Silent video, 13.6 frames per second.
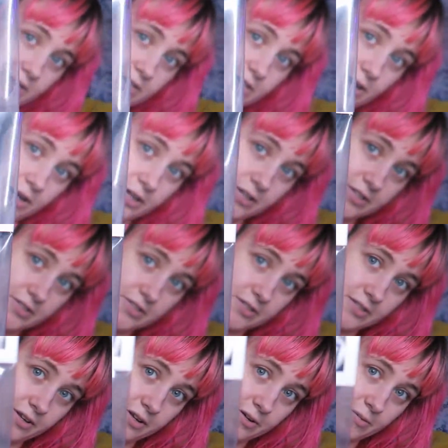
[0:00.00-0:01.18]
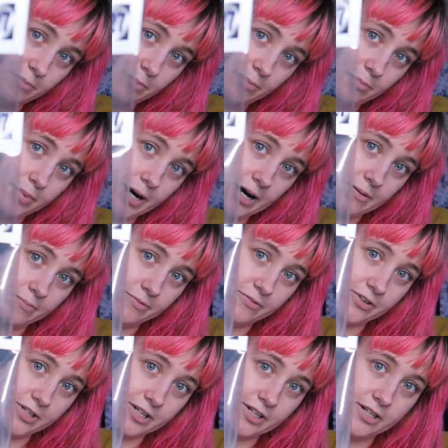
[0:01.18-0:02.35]
tortoise pop
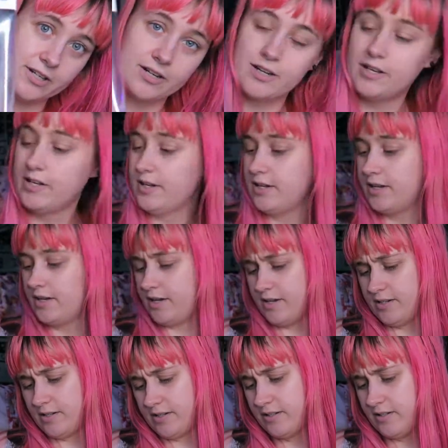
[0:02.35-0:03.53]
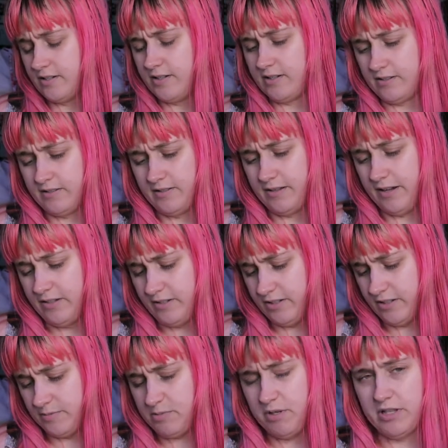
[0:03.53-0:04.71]
figure, and I only
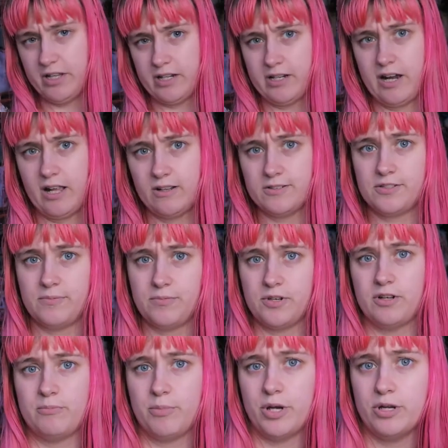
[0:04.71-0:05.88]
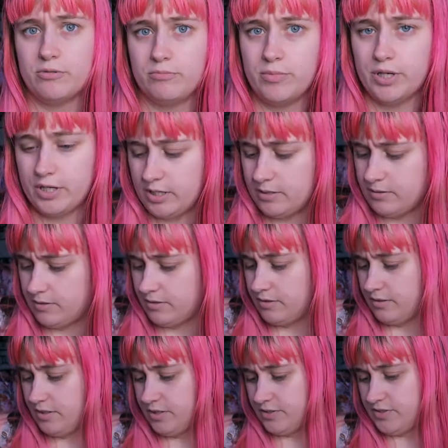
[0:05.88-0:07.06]
ended up spending like $1 something of my own money
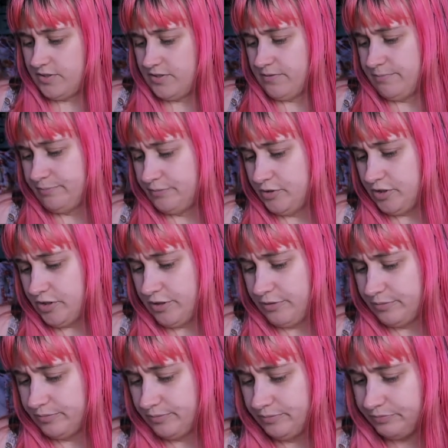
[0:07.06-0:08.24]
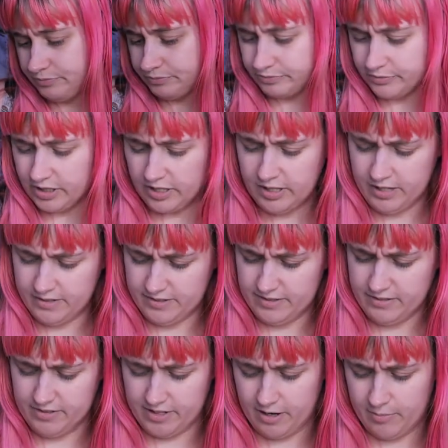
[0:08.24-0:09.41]
on this. So I think
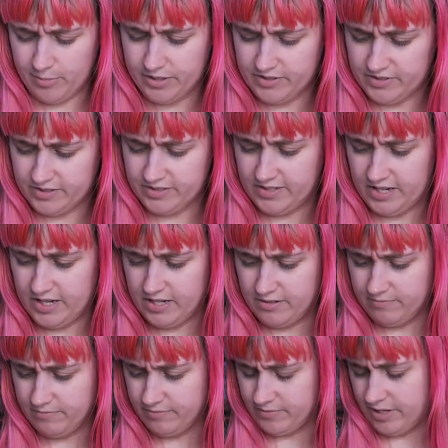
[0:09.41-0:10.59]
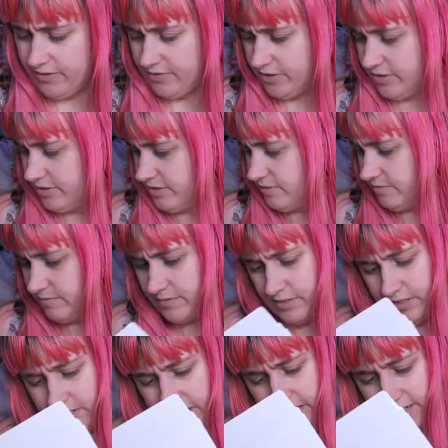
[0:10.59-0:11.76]
it was like $1.16
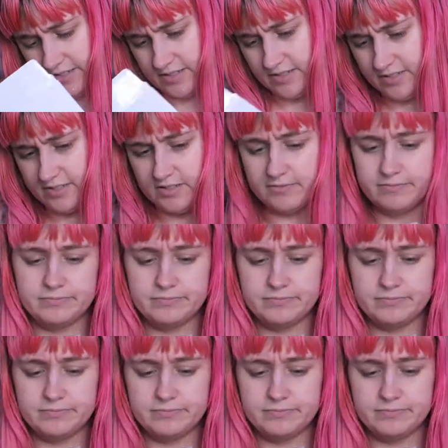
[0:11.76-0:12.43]
for taxes.